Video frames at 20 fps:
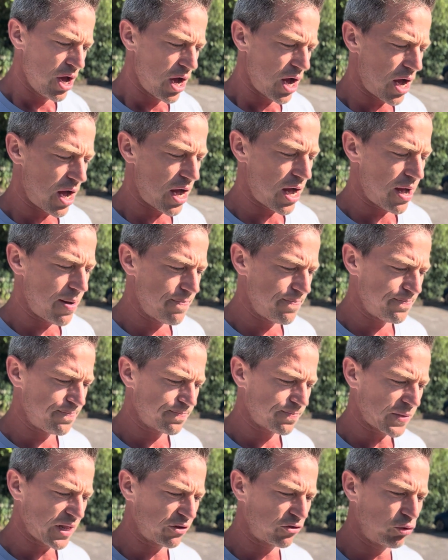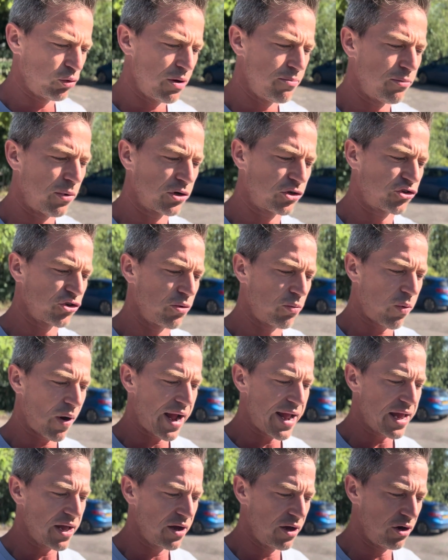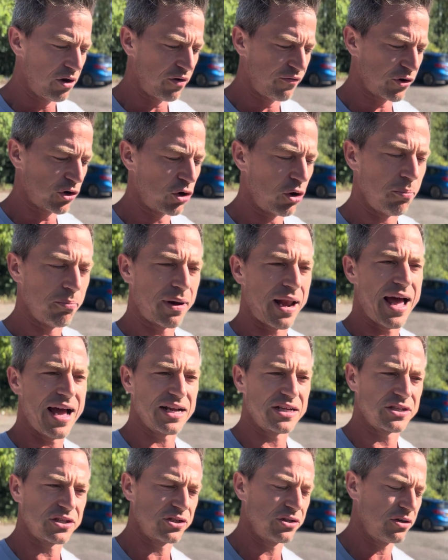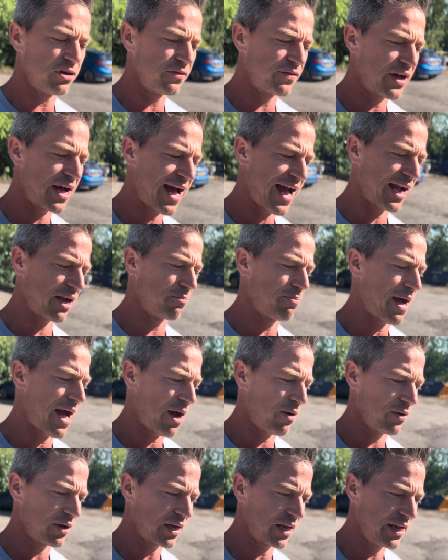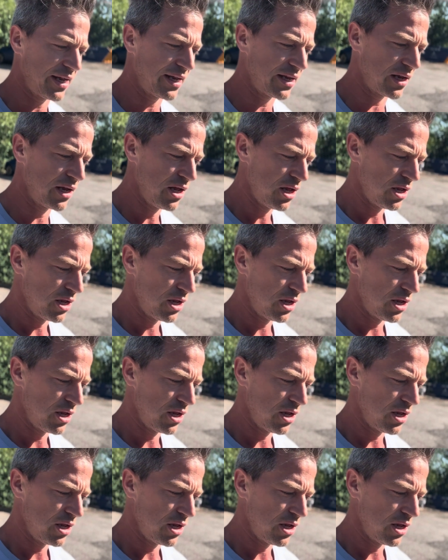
um, to a moderate weight of a complex of a hang power clean,